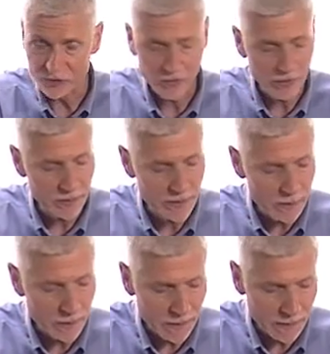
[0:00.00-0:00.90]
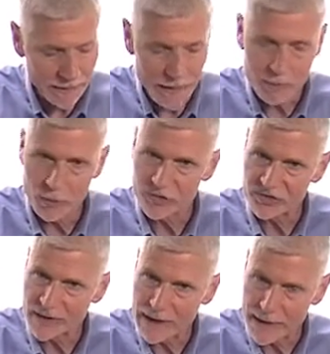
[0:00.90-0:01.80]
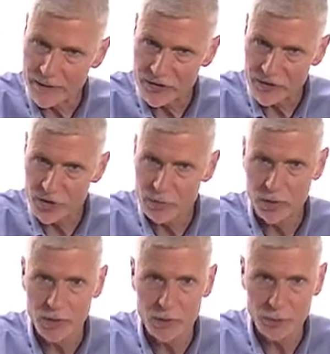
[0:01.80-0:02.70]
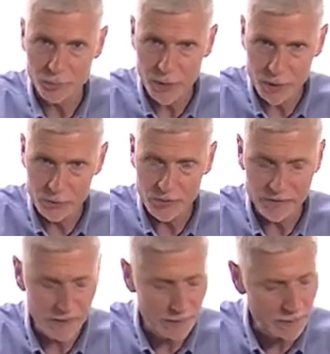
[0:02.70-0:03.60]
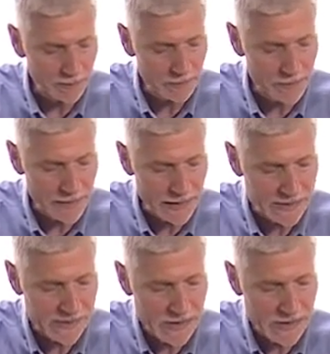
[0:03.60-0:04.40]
So we're going to get more sclerotomal or bone referral from that,